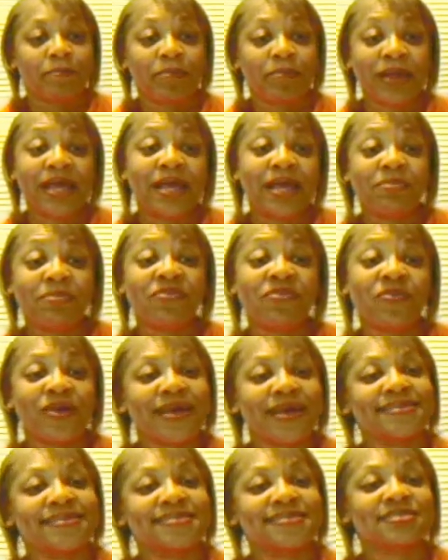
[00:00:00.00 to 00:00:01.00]
But before
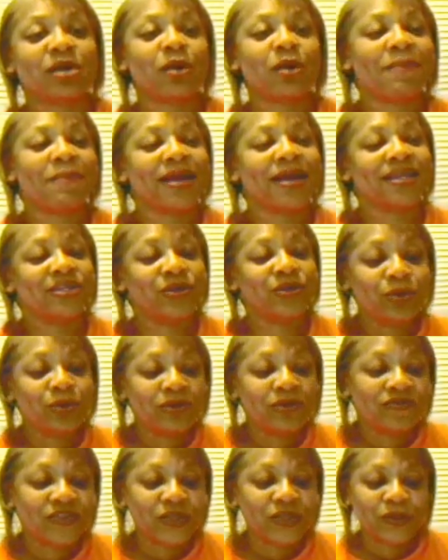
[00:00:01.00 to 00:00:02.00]
I can start my new
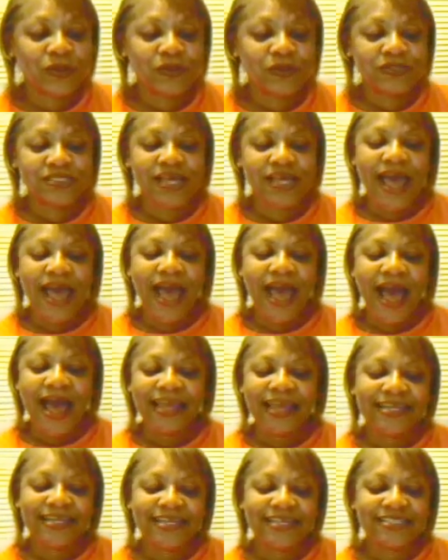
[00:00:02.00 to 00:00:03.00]
reviews,
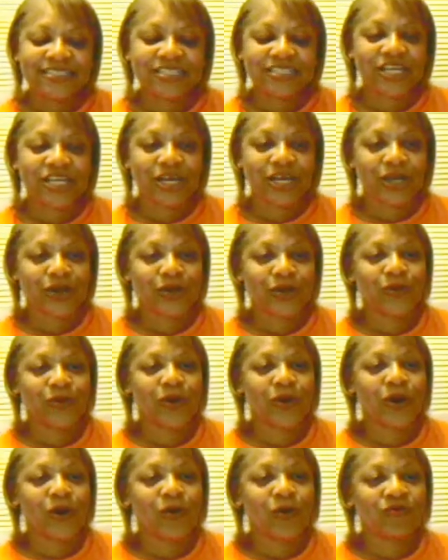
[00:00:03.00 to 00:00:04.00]
I need to
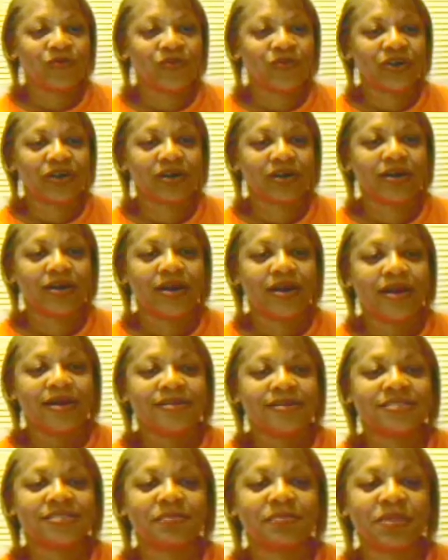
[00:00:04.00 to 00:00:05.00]
go over
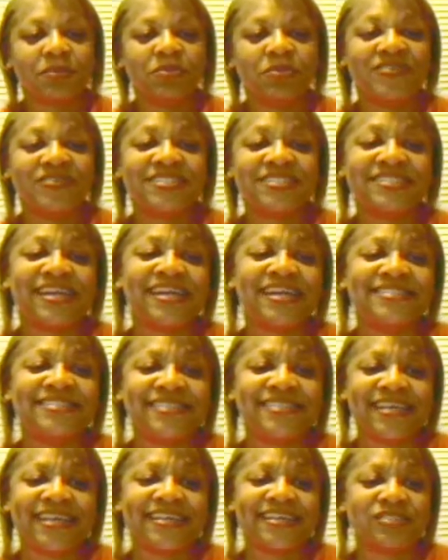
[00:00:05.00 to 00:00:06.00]
some of the movies that I
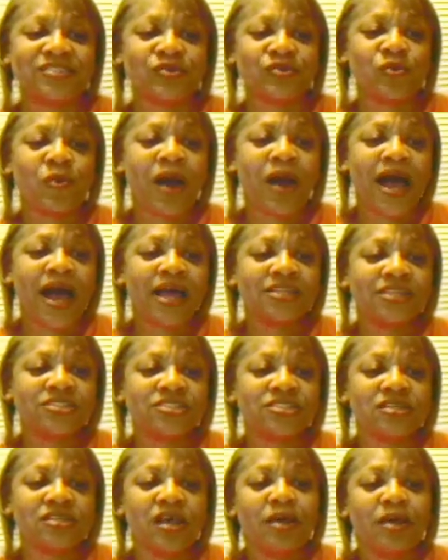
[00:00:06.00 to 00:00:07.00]
did get to
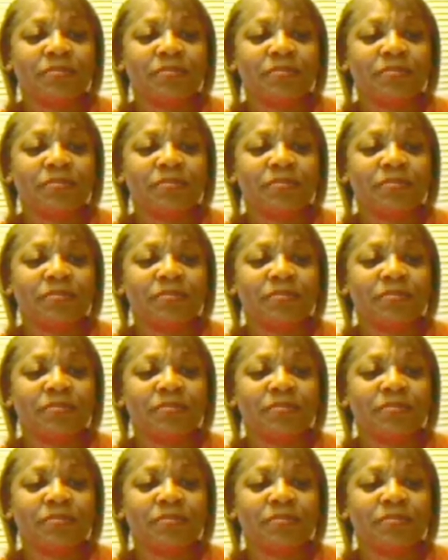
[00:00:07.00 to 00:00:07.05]
watch,